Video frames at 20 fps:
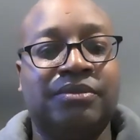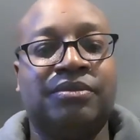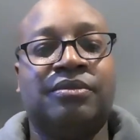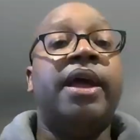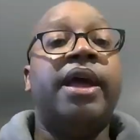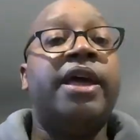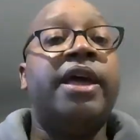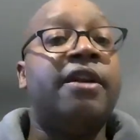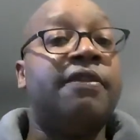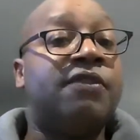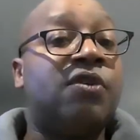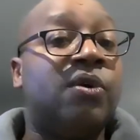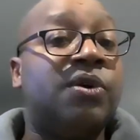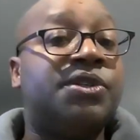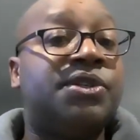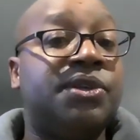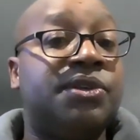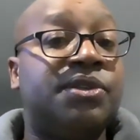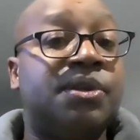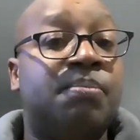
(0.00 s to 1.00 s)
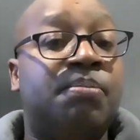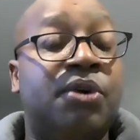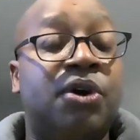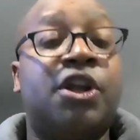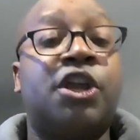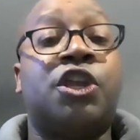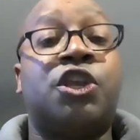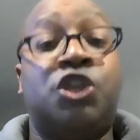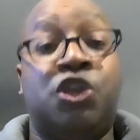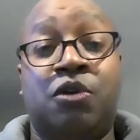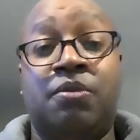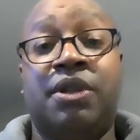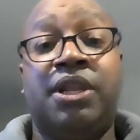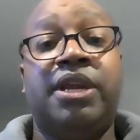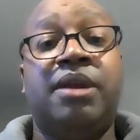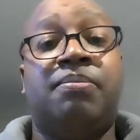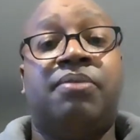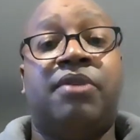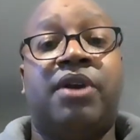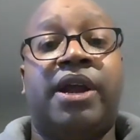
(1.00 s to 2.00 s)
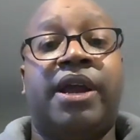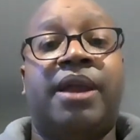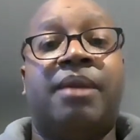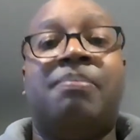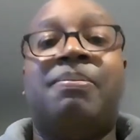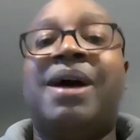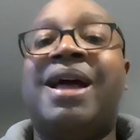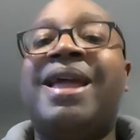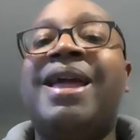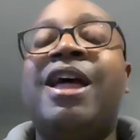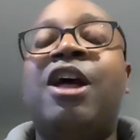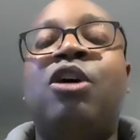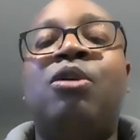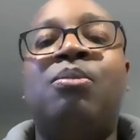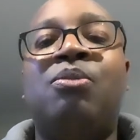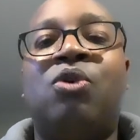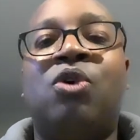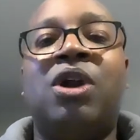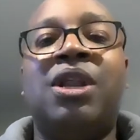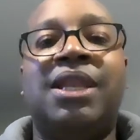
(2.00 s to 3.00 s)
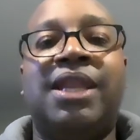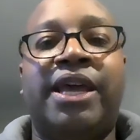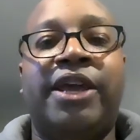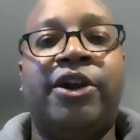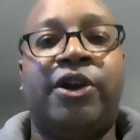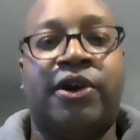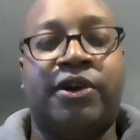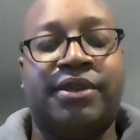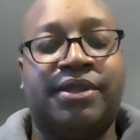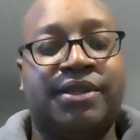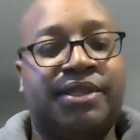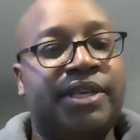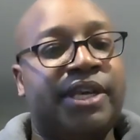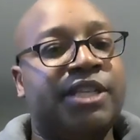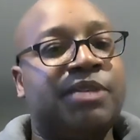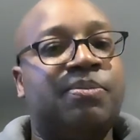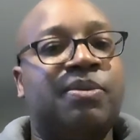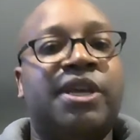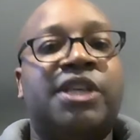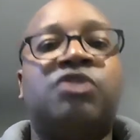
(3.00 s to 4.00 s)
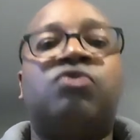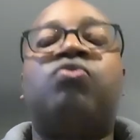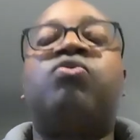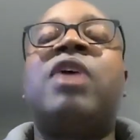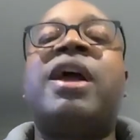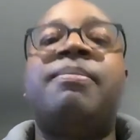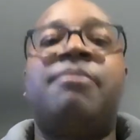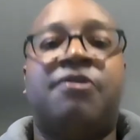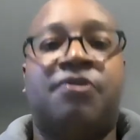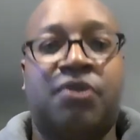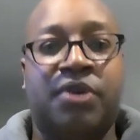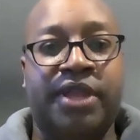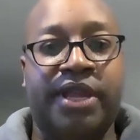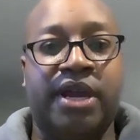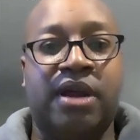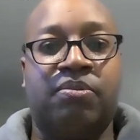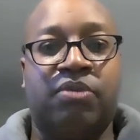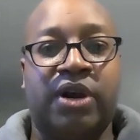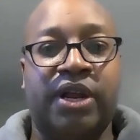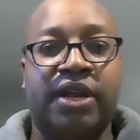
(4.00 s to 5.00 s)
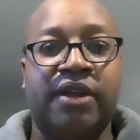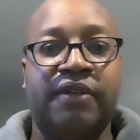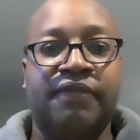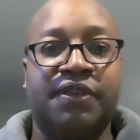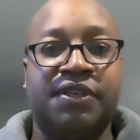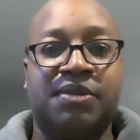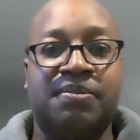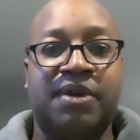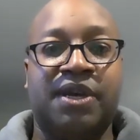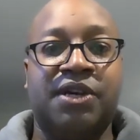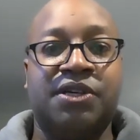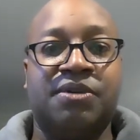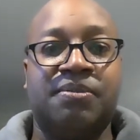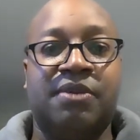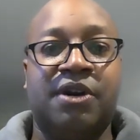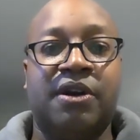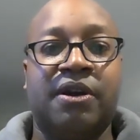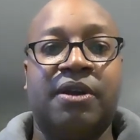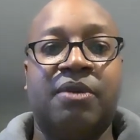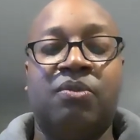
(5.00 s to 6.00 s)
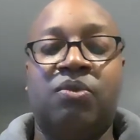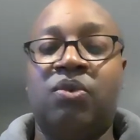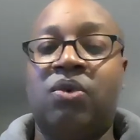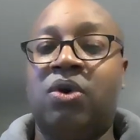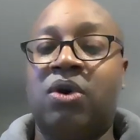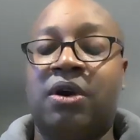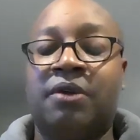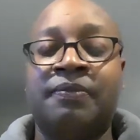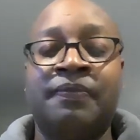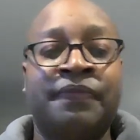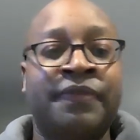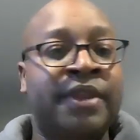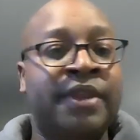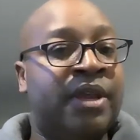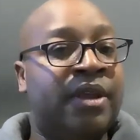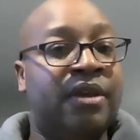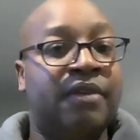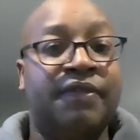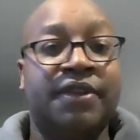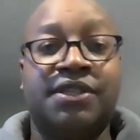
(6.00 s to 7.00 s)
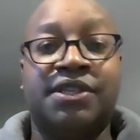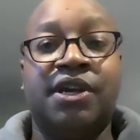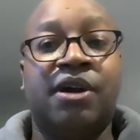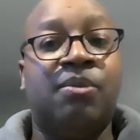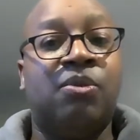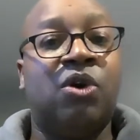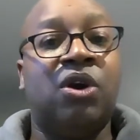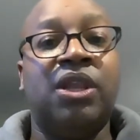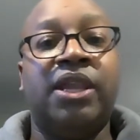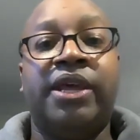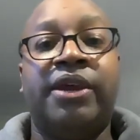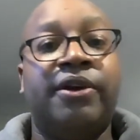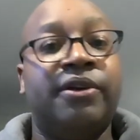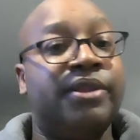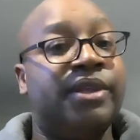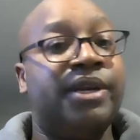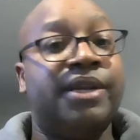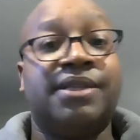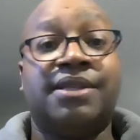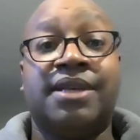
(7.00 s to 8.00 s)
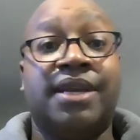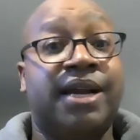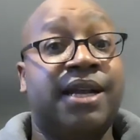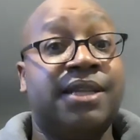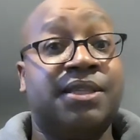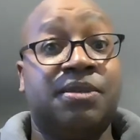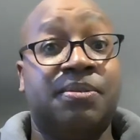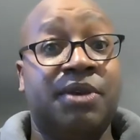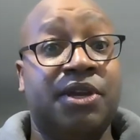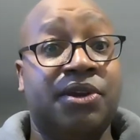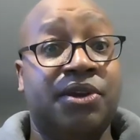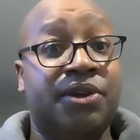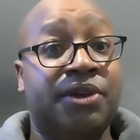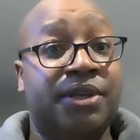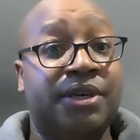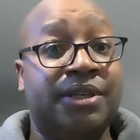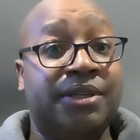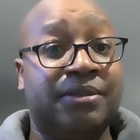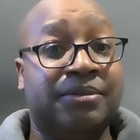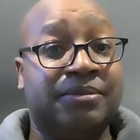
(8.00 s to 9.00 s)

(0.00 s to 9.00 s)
And of course, there's the book Cuba Libre by Elmore Leonard. It takes place right before the outbreak of the Spanish-American War. If it's Elmore Leonard, then it's got to be good.